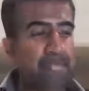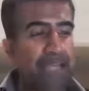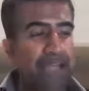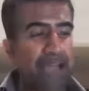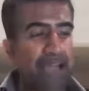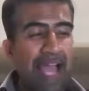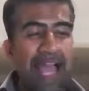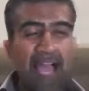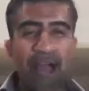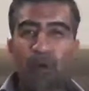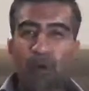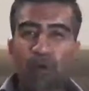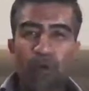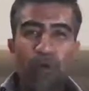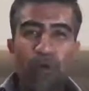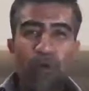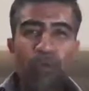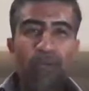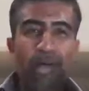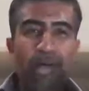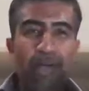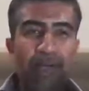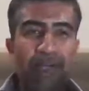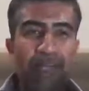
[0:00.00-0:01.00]
Our
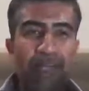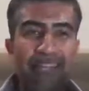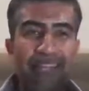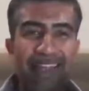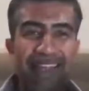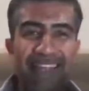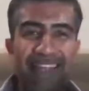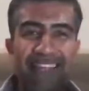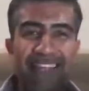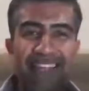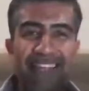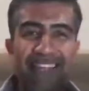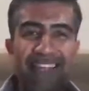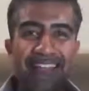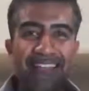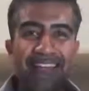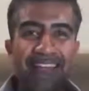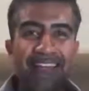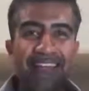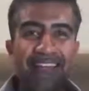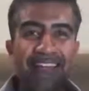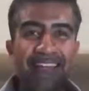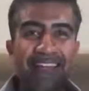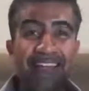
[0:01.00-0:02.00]
willpower is like
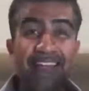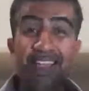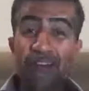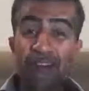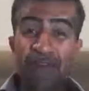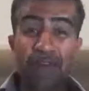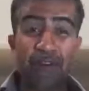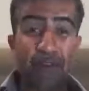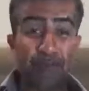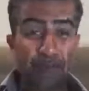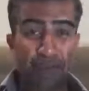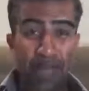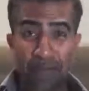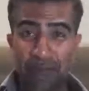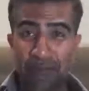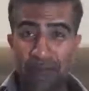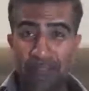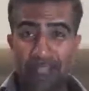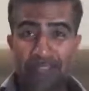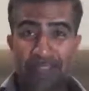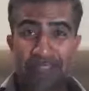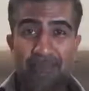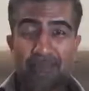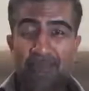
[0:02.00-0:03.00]
a cell phone battery.
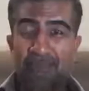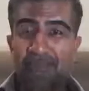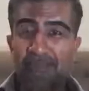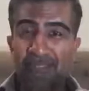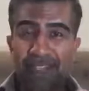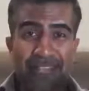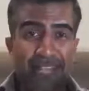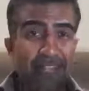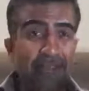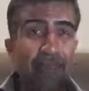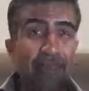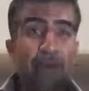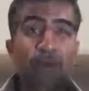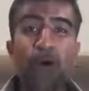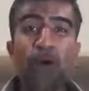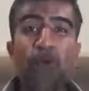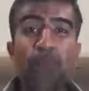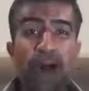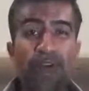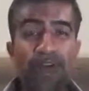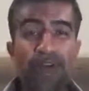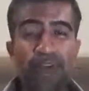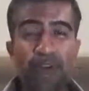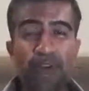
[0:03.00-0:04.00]
It's like a
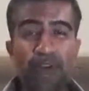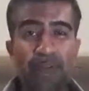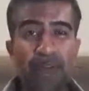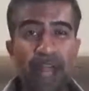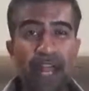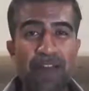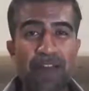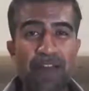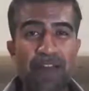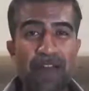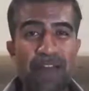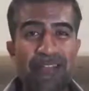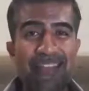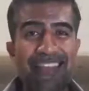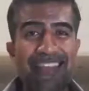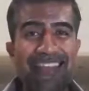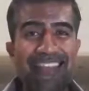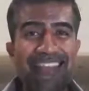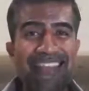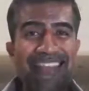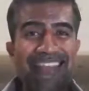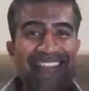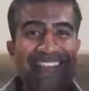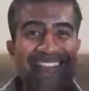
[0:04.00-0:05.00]
mobile phone battery.
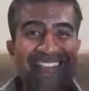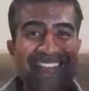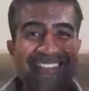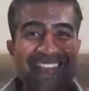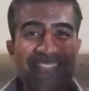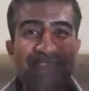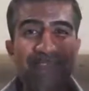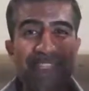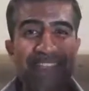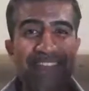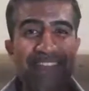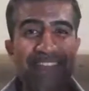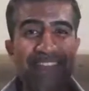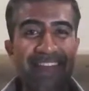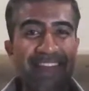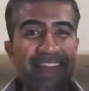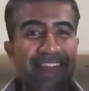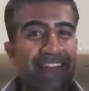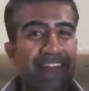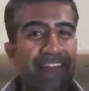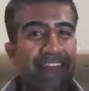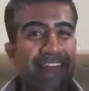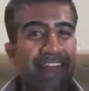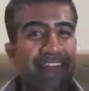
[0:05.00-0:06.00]
It's limited.
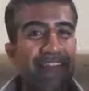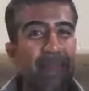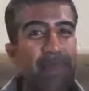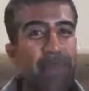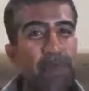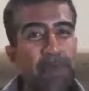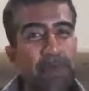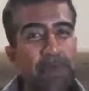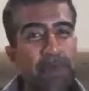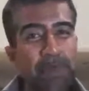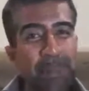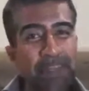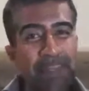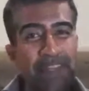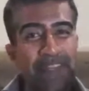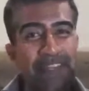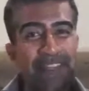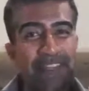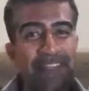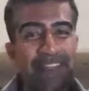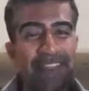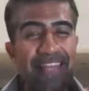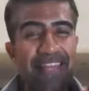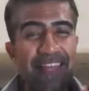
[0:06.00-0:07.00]
People think
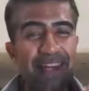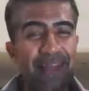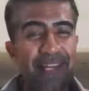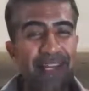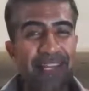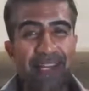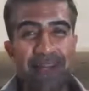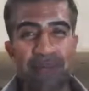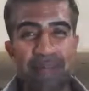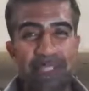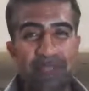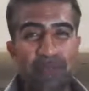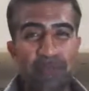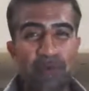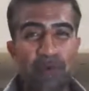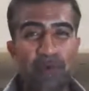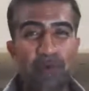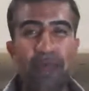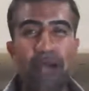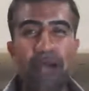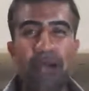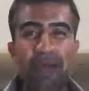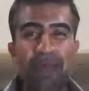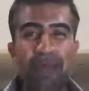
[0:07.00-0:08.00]
that they have unlimited
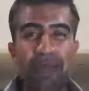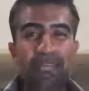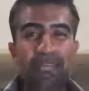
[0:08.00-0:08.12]
willpower and they